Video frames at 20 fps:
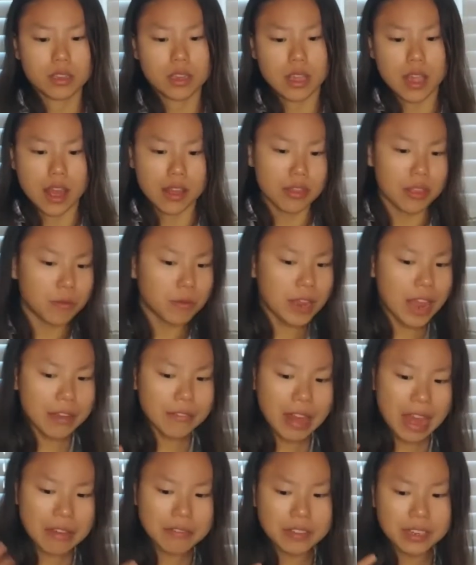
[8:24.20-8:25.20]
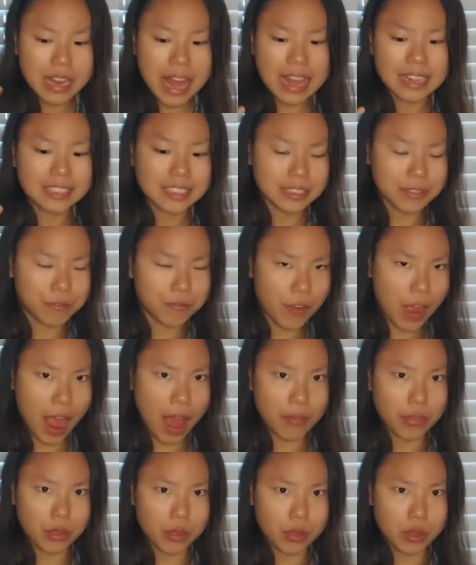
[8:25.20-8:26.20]
And then we have Everlasting
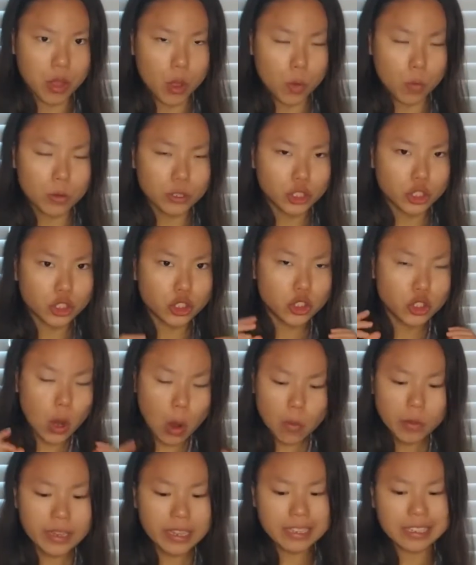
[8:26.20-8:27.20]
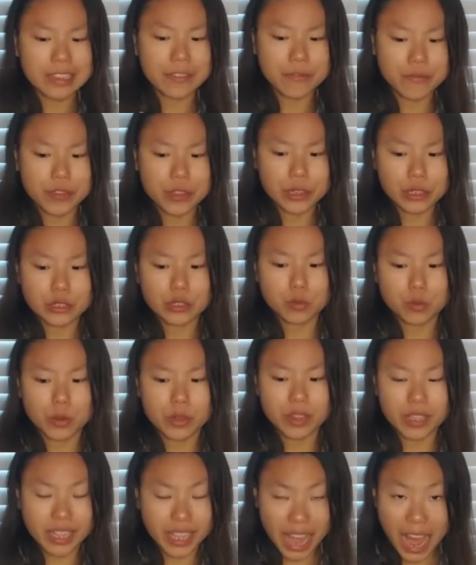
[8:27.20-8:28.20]
Father, which don't get confused
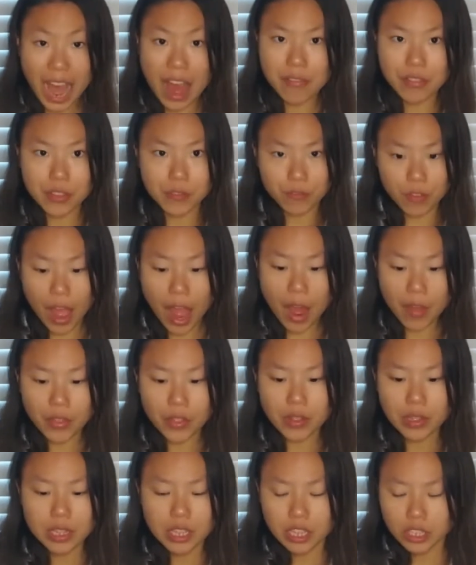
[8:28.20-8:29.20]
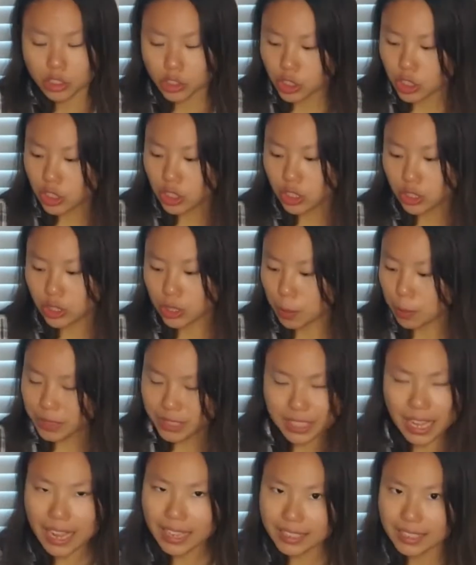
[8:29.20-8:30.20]
with God the Father. The
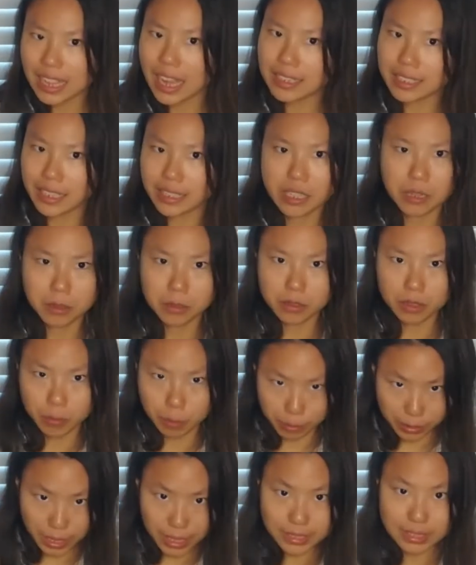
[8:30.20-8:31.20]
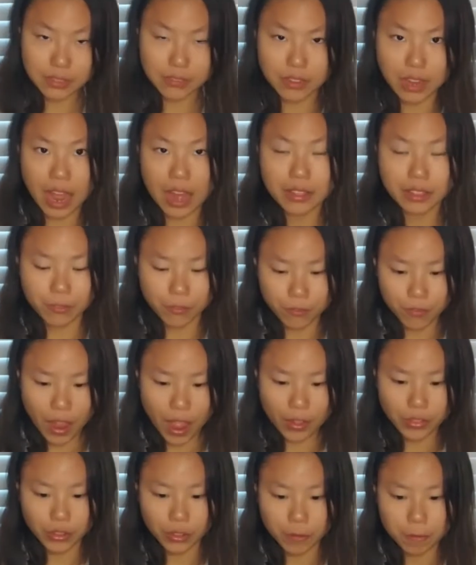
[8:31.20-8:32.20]
Messiah is not taking the place of God the
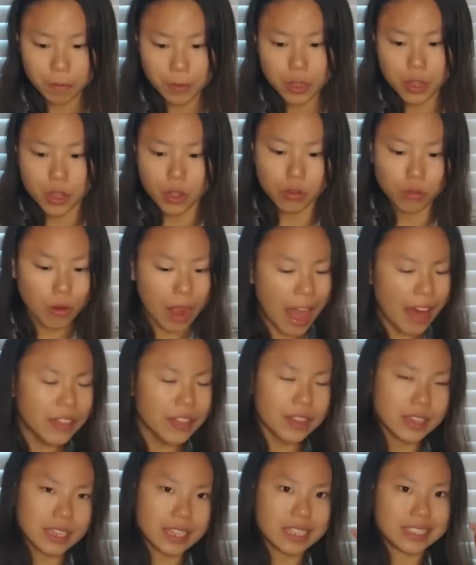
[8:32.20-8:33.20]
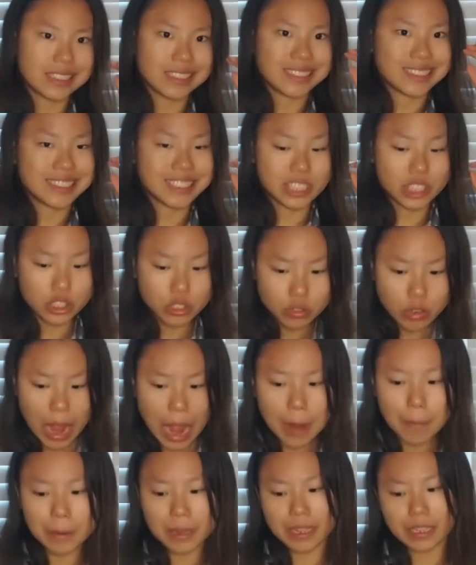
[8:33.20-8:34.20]
Father. Rather, it's
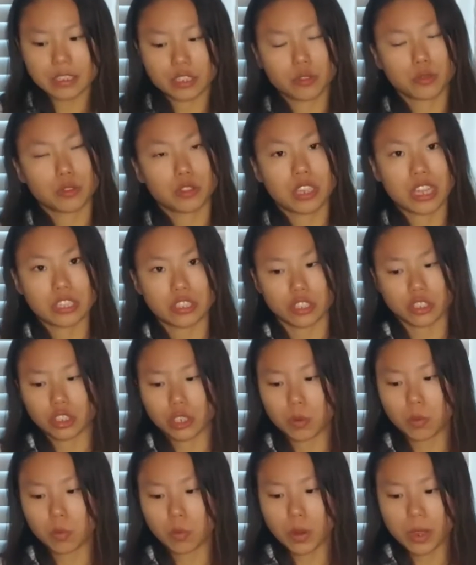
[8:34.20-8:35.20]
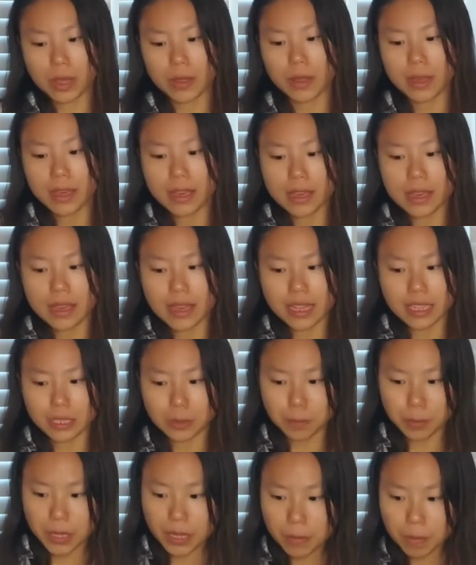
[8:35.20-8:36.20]
describing his relationship with
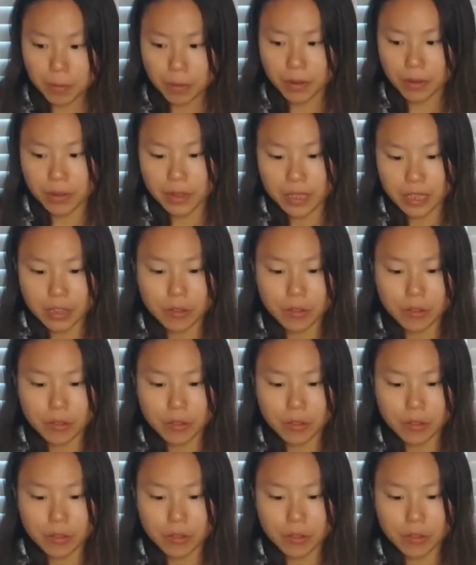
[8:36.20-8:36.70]
his people.